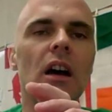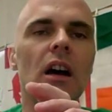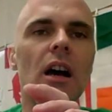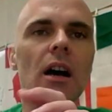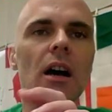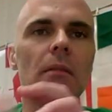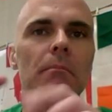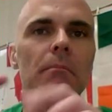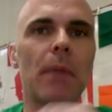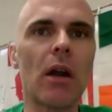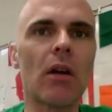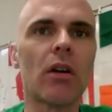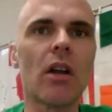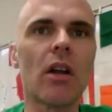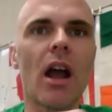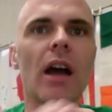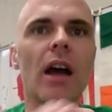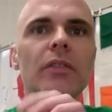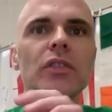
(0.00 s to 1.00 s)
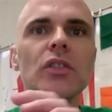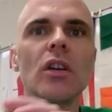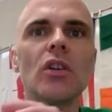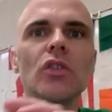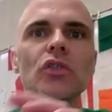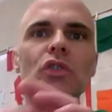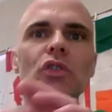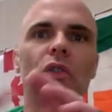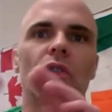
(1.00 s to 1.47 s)
paragraphs
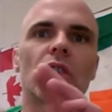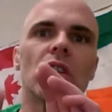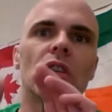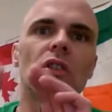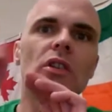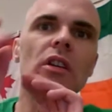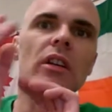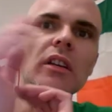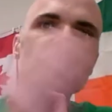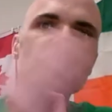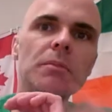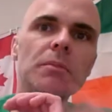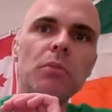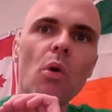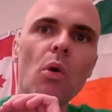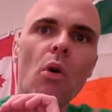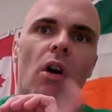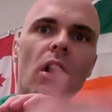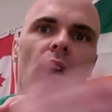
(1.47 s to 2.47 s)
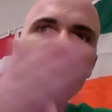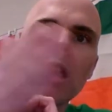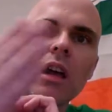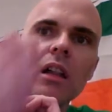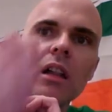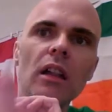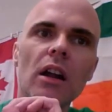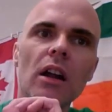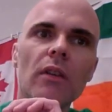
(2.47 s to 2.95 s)
so that you can explore,
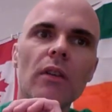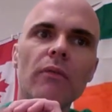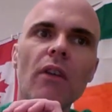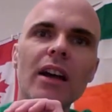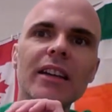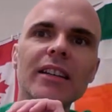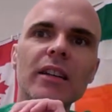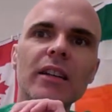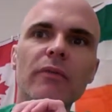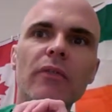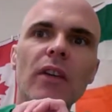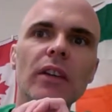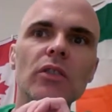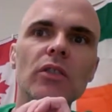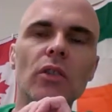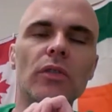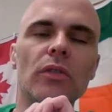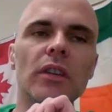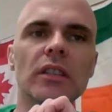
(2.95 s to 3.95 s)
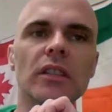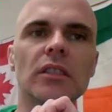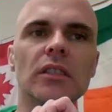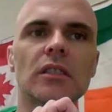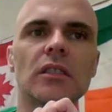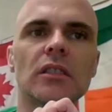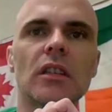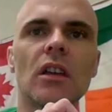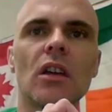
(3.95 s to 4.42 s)
clarify, and defend your
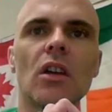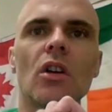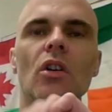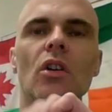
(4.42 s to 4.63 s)
thesis.